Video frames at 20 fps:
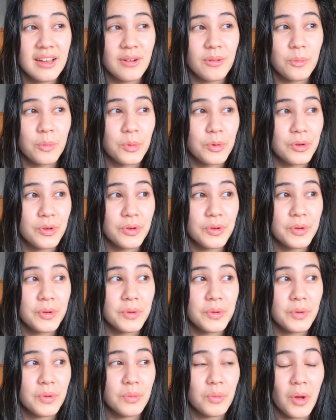
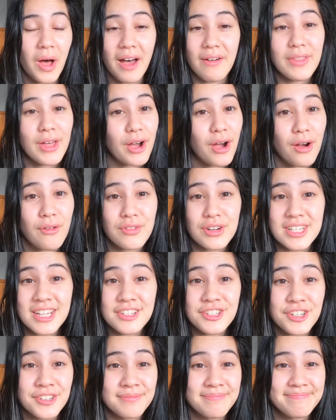we'll have that
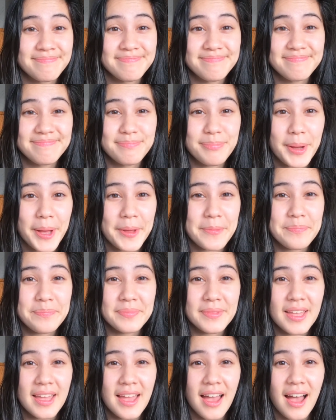conversation. But
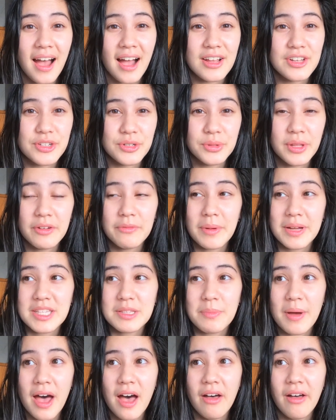I do love my
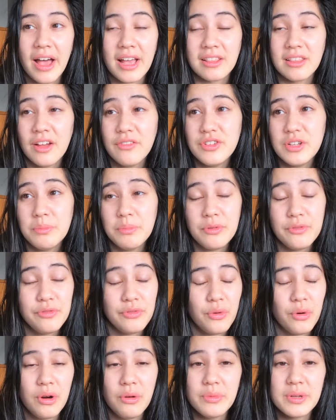smile. I loved it
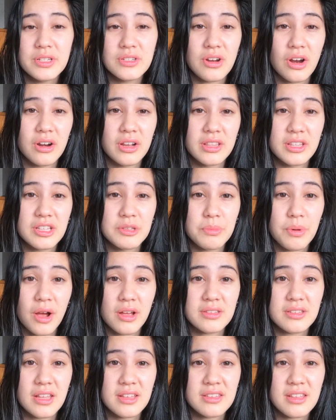before we started this
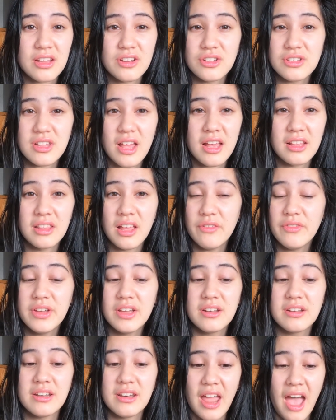process. I love
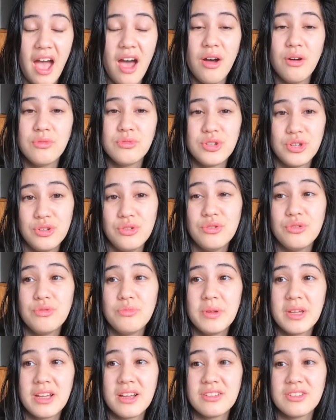it now too
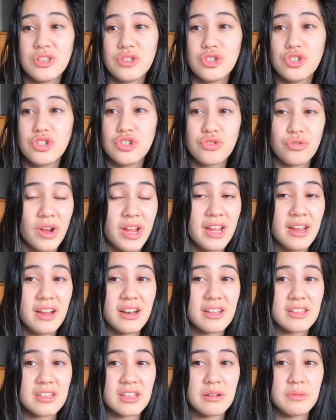because it's straight
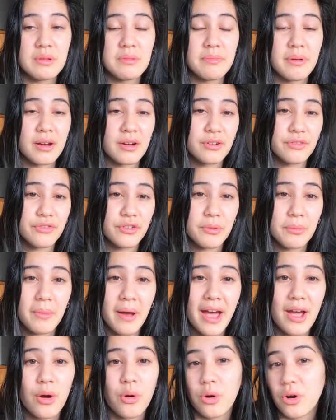and it's gonna be better for
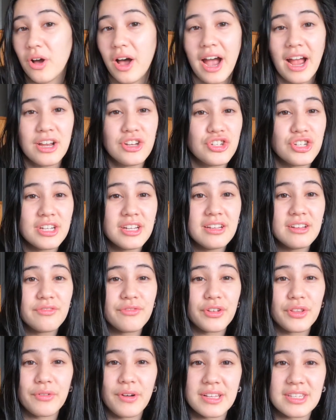my oral hygiene
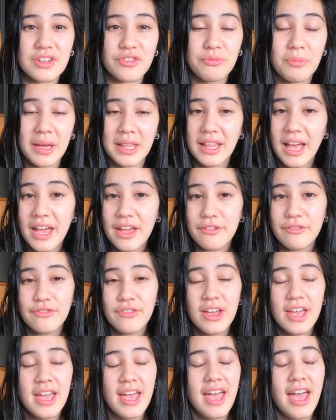for the rest of my life,
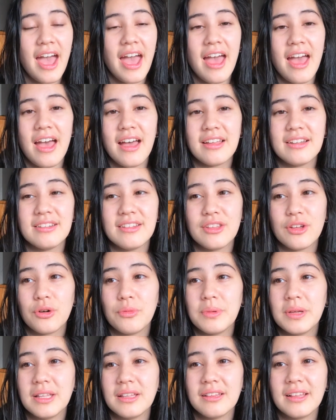and there'll
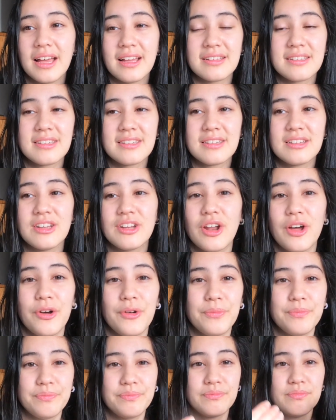be less, you
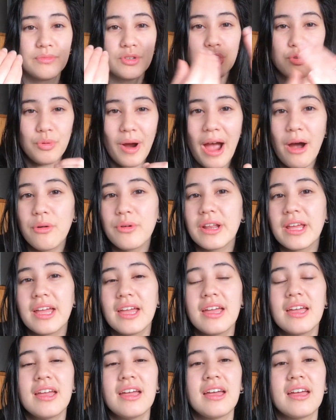know,
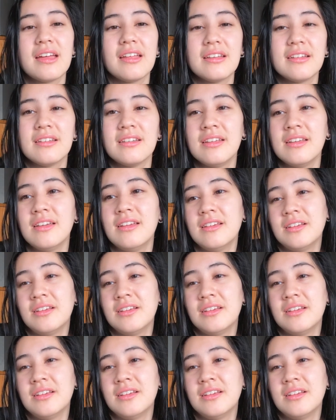crowding, and